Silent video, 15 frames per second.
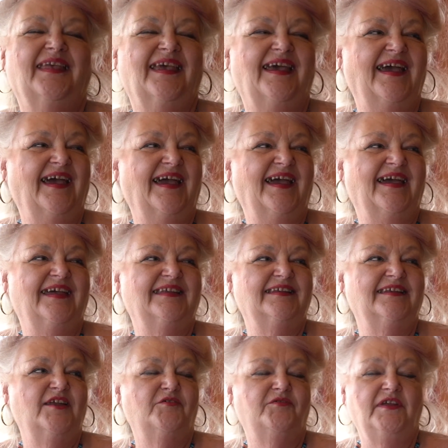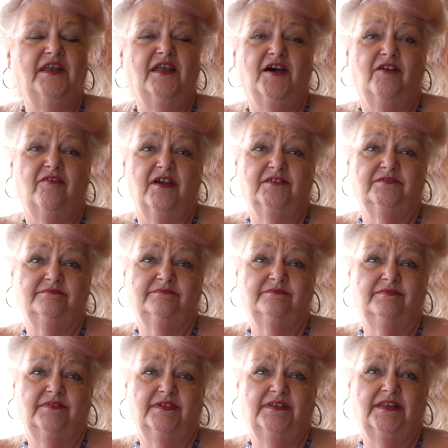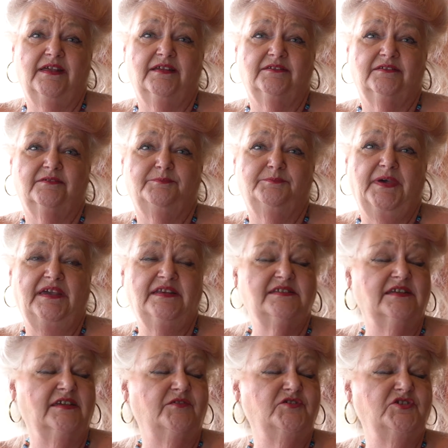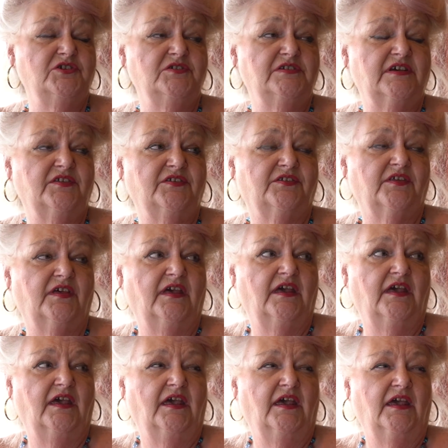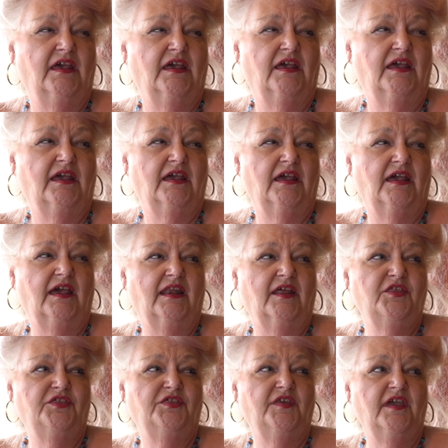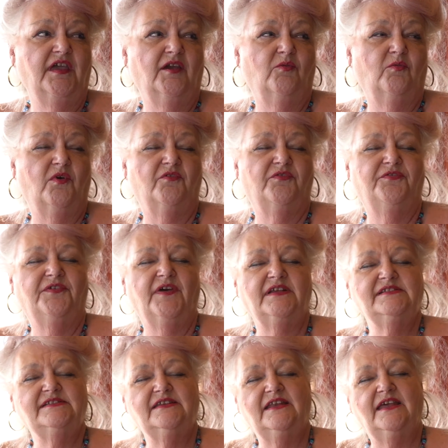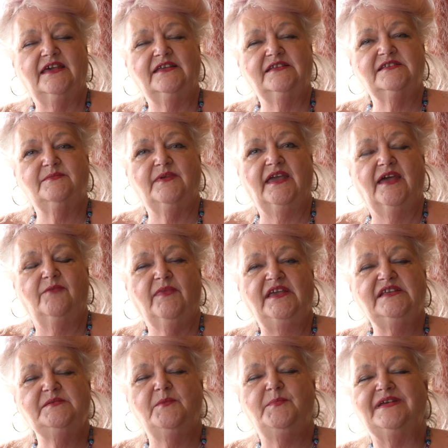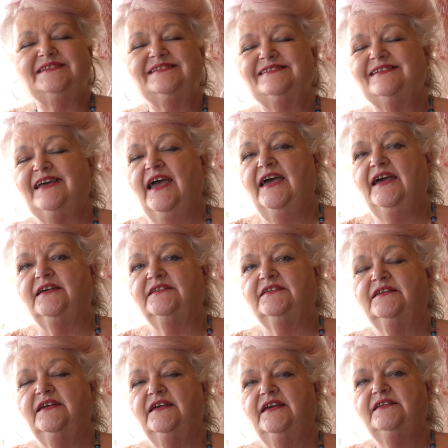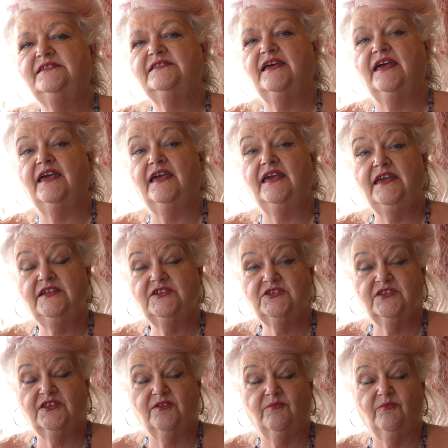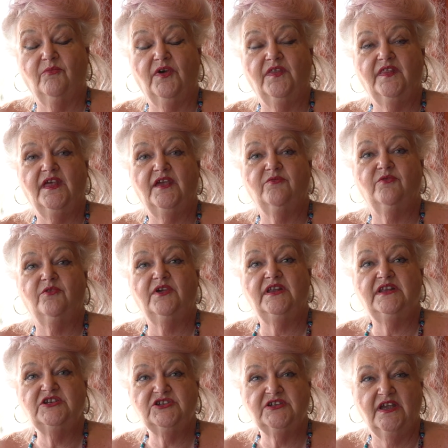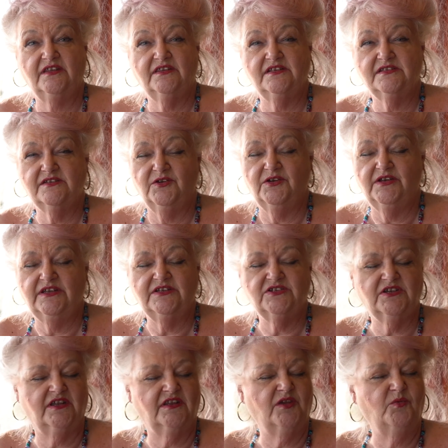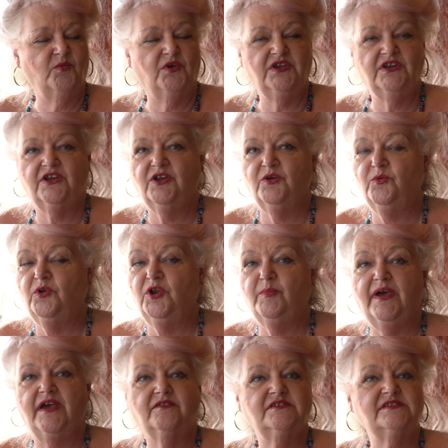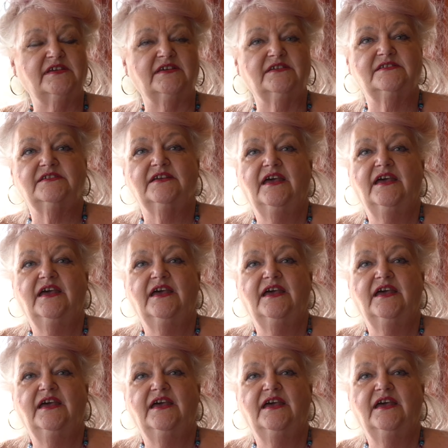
And lovely Lara and that painting of Judith. And I think what fascinates me and makes me a bit sad is that each of them, when they've really shared this knowledge and they want you to know all about it,